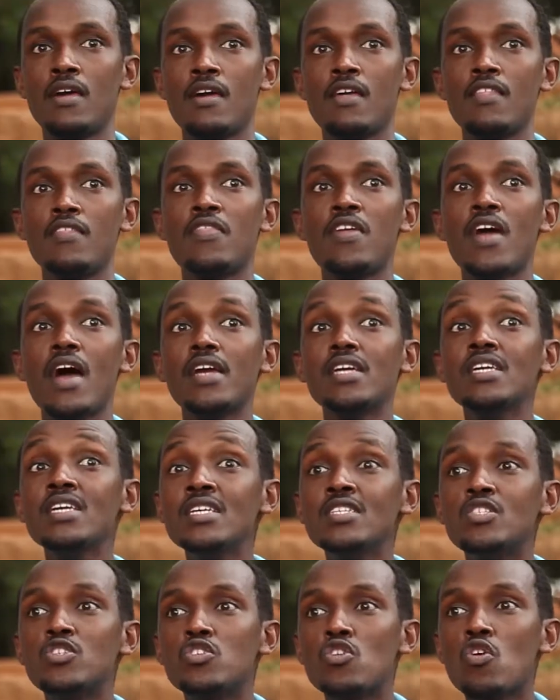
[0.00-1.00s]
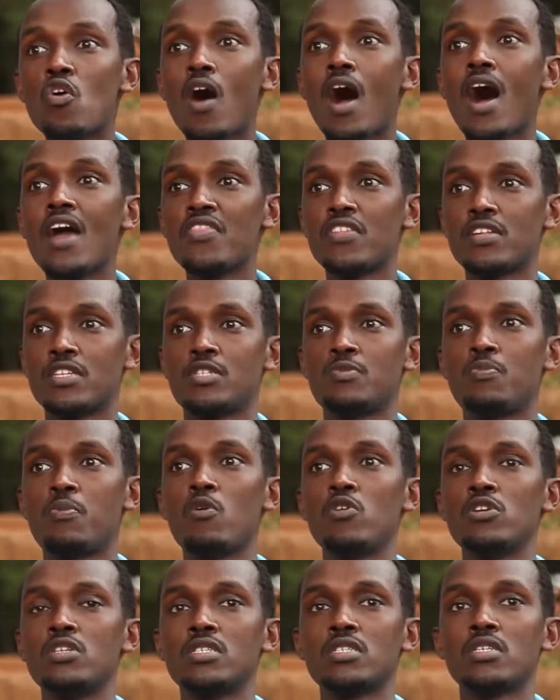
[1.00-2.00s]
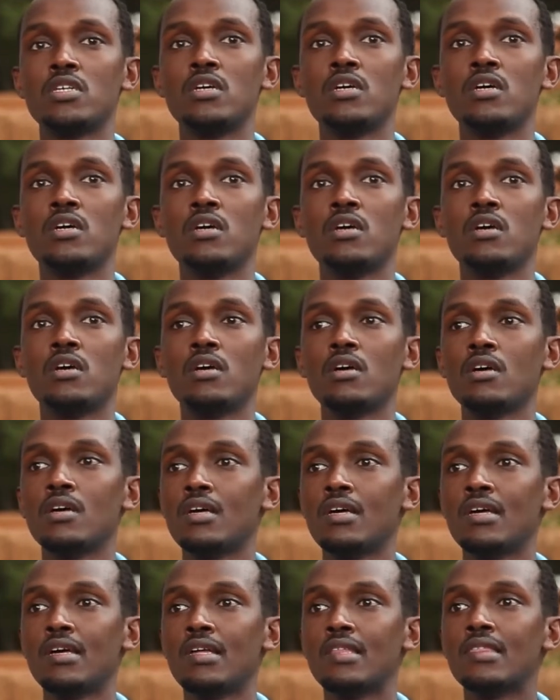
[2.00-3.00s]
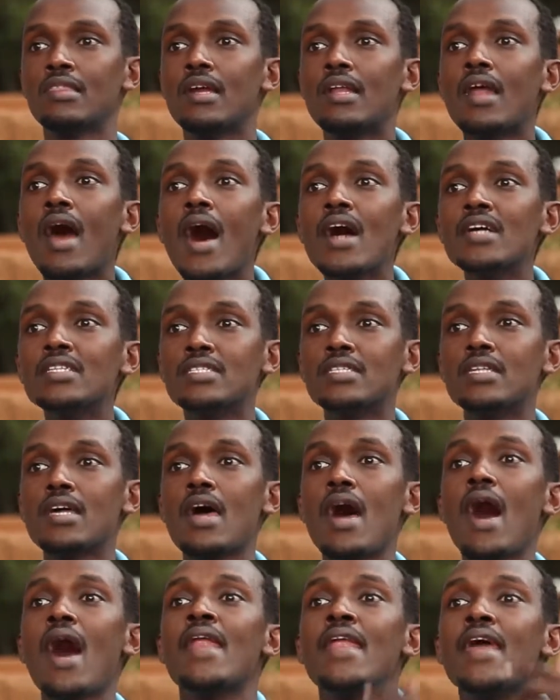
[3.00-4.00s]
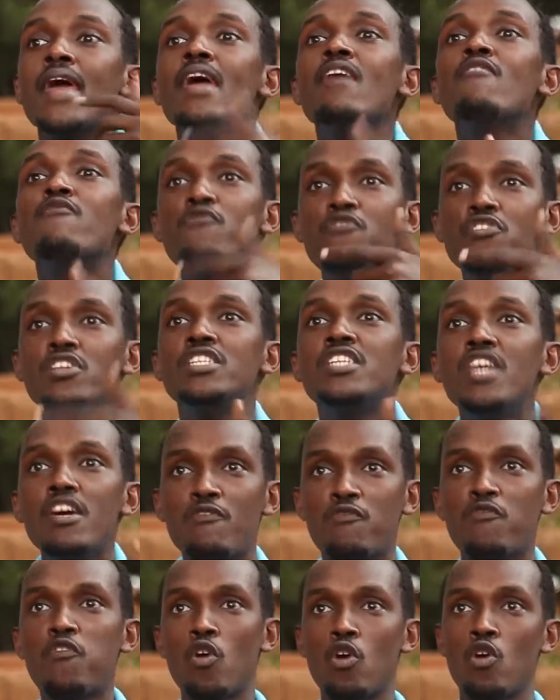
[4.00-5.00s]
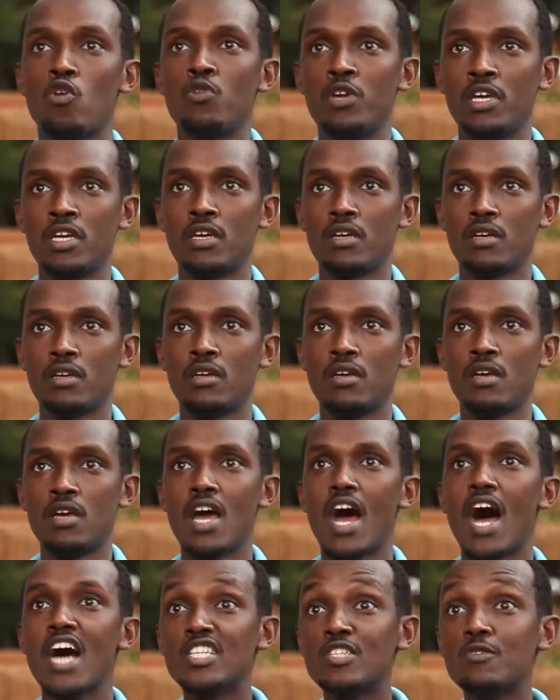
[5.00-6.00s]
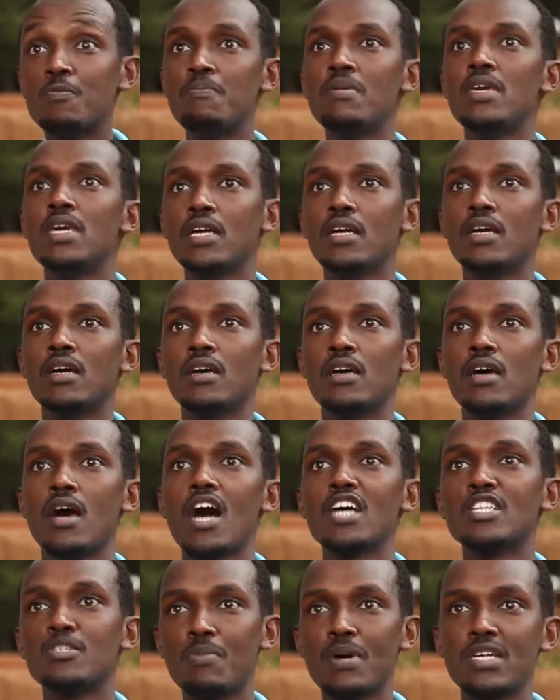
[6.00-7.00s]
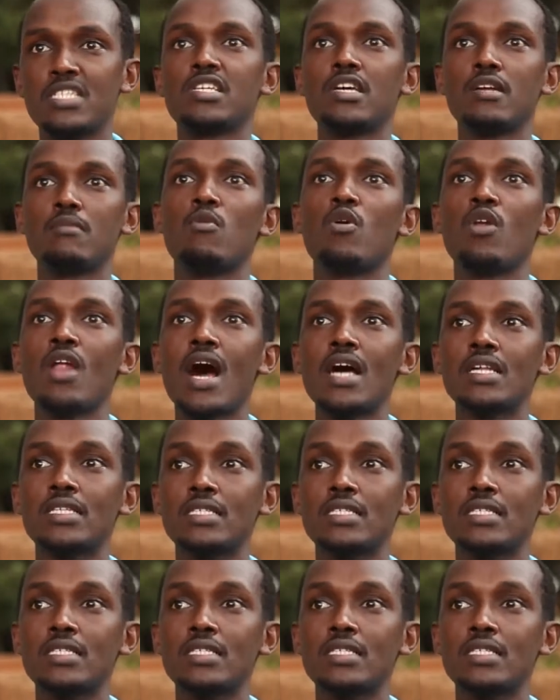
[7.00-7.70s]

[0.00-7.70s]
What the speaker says: there is no other sport that has an everyday following as big as basketball has.